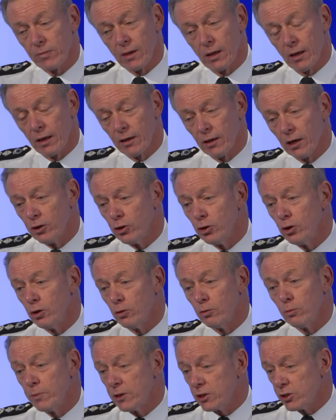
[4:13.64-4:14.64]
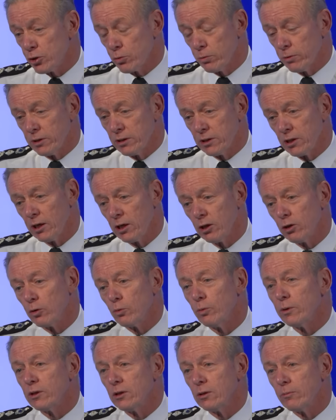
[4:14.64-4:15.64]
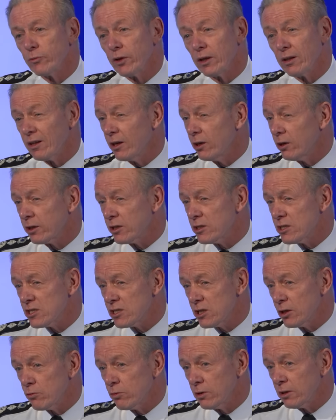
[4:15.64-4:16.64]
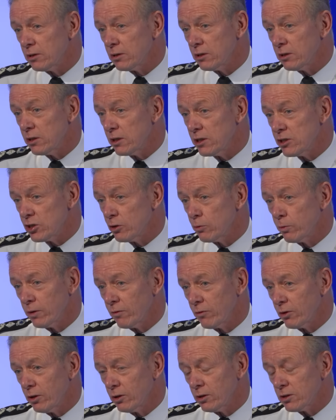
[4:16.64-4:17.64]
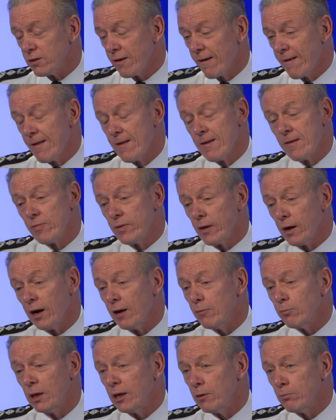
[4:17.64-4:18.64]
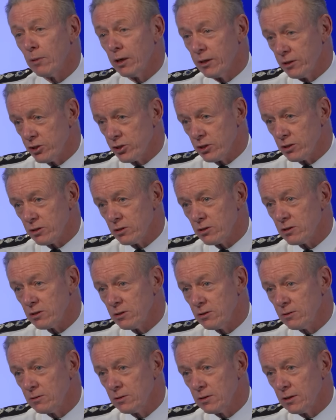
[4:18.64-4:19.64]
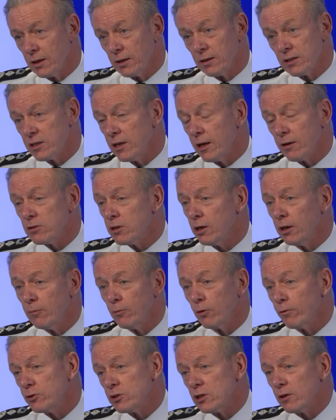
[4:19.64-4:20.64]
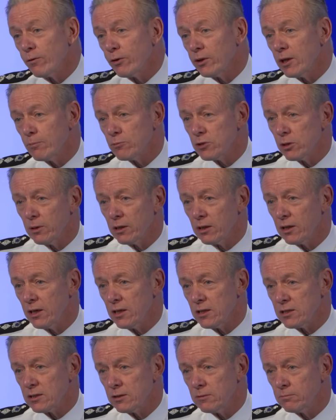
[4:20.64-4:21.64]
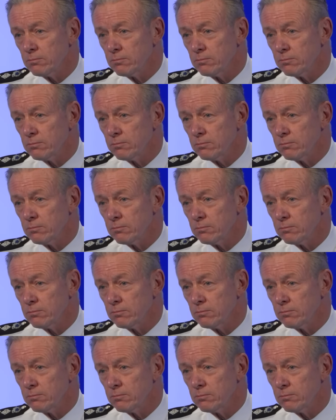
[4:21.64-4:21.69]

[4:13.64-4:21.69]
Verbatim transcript: and I know because we're in dialogue with them that they are considering the needs that we've got I make my decisions, and it's now time, obviously, for them to make theirs.